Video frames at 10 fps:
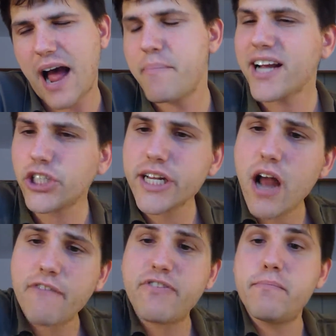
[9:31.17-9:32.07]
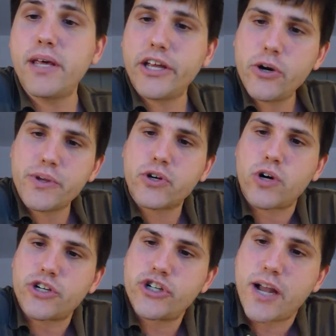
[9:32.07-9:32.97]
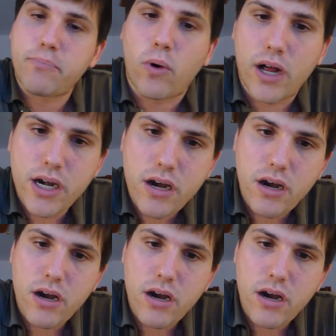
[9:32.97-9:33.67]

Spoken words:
I'm actually not familiar with Crush Step 1,